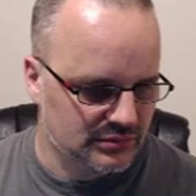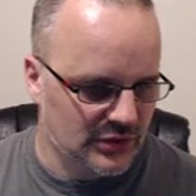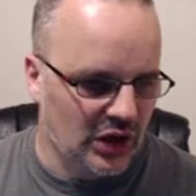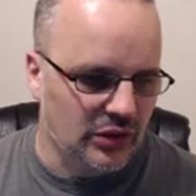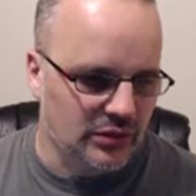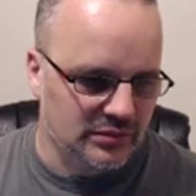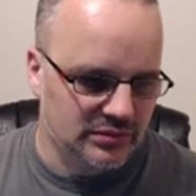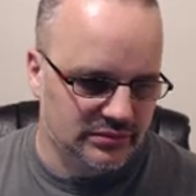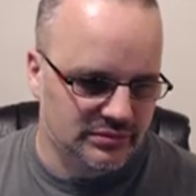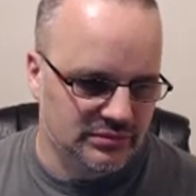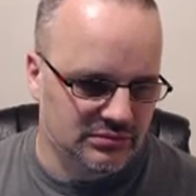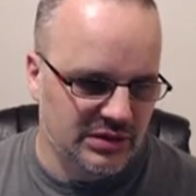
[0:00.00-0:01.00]
Oh,
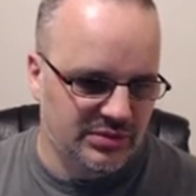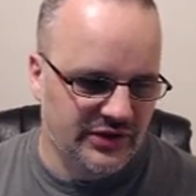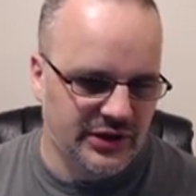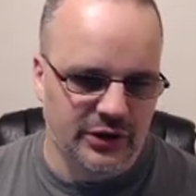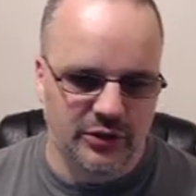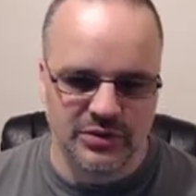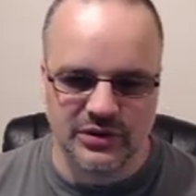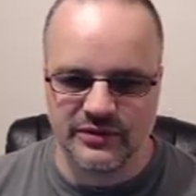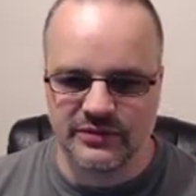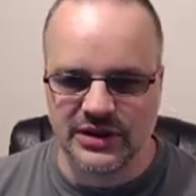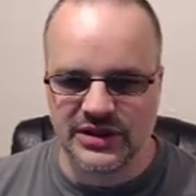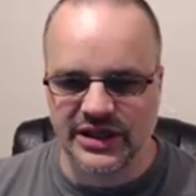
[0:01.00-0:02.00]
maybe if I don't open the,
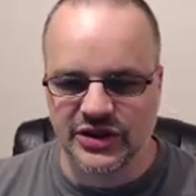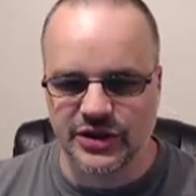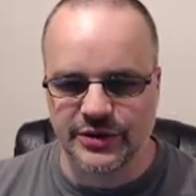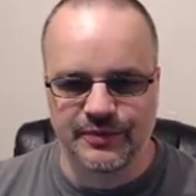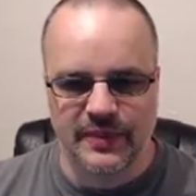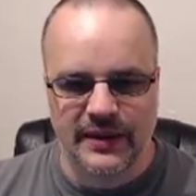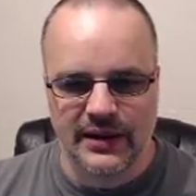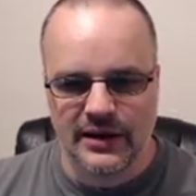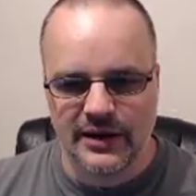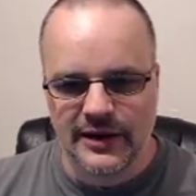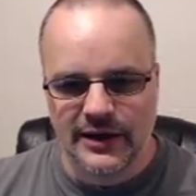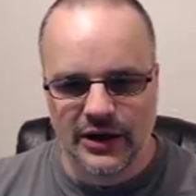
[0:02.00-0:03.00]
the texture.
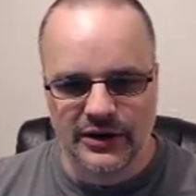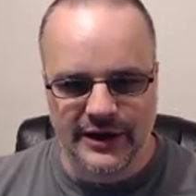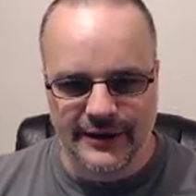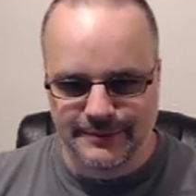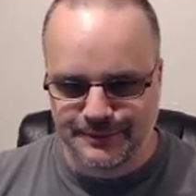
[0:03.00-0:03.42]
Okay.